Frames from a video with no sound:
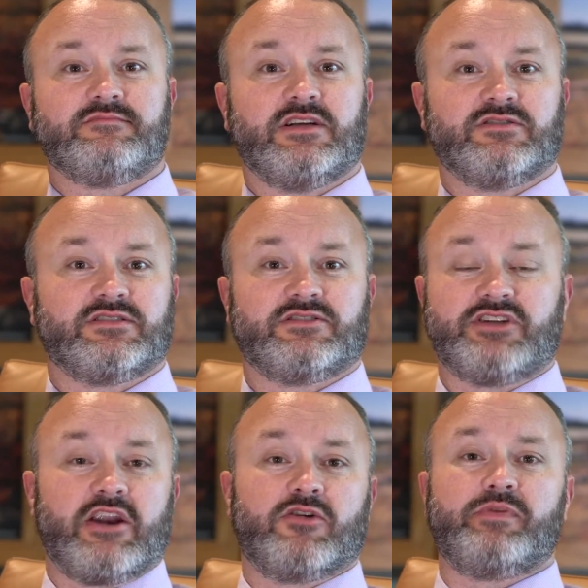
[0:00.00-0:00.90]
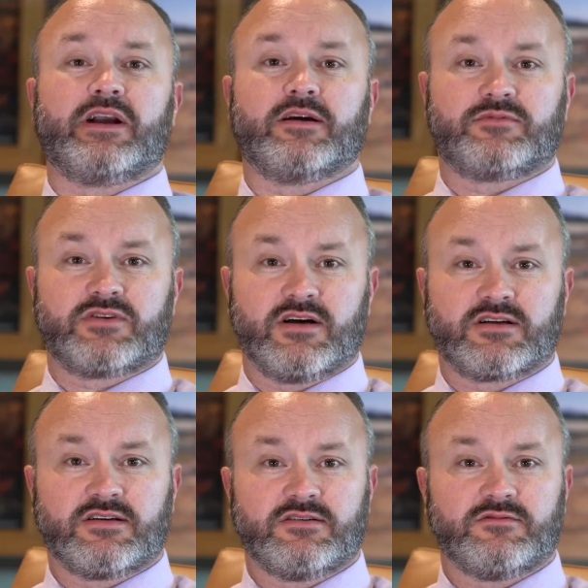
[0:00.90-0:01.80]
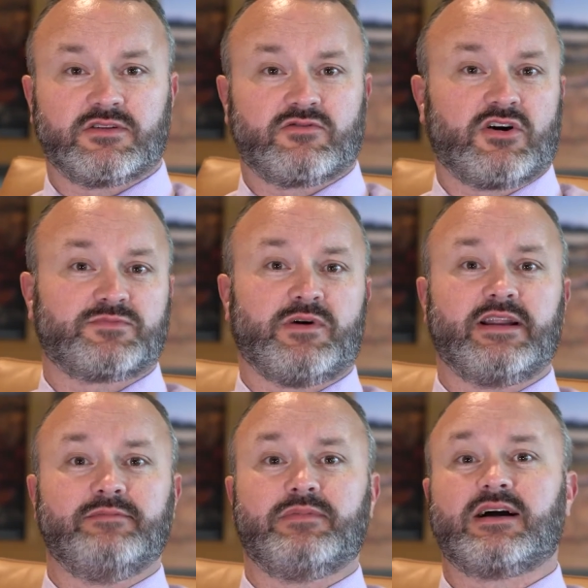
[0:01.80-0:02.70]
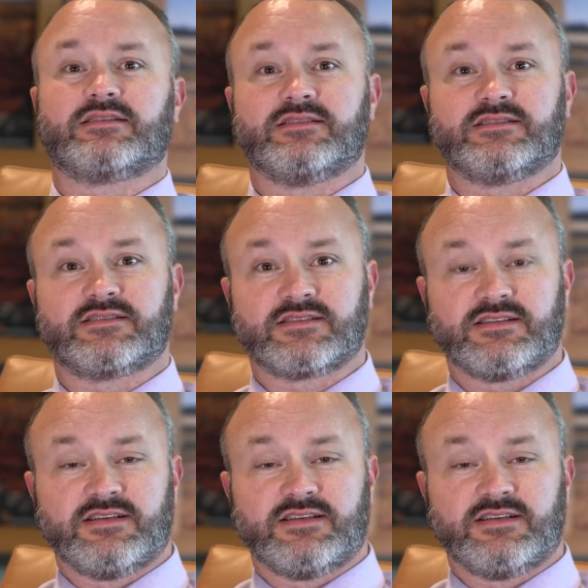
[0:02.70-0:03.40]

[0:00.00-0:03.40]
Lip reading: There's your standard pickup truck with crossbody boxes.